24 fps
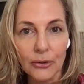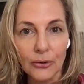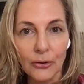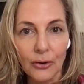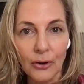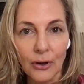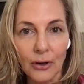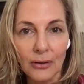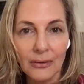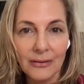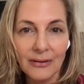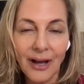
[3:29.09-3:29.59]

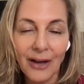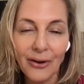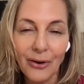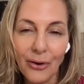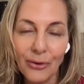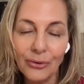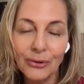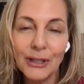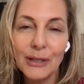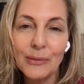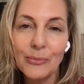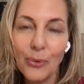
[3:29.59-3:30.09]
you're not
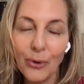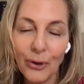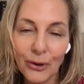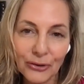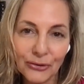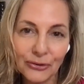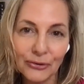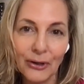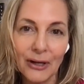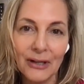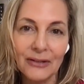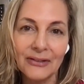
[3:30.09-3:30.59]
only
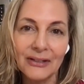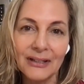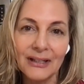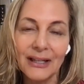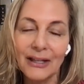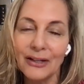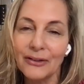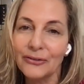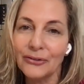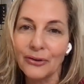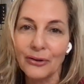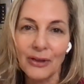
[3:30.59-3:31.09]

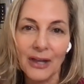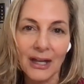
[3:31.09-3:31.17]
moisturizing it so